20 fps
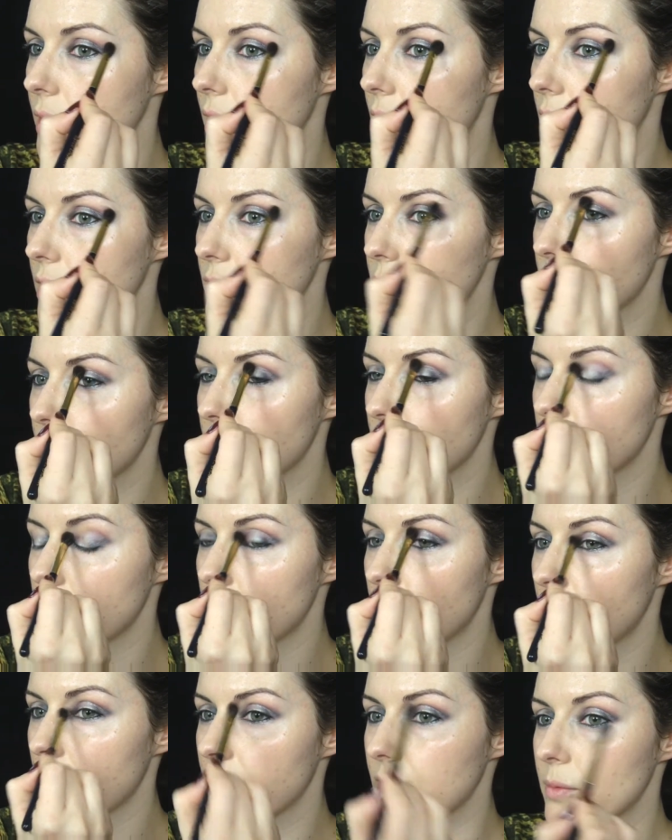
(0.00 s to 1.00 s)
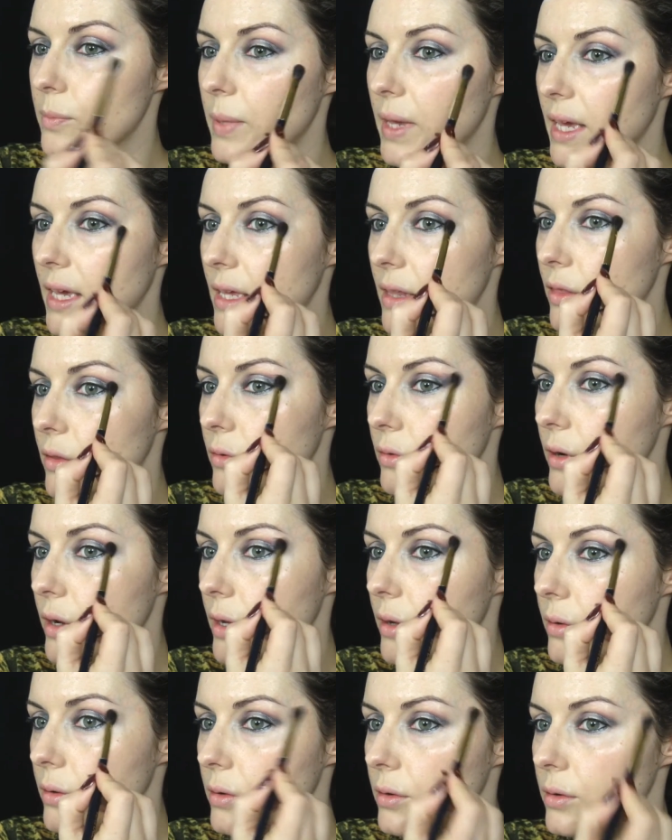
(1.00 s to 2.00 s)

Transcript: I just want it to look like it's peeking through.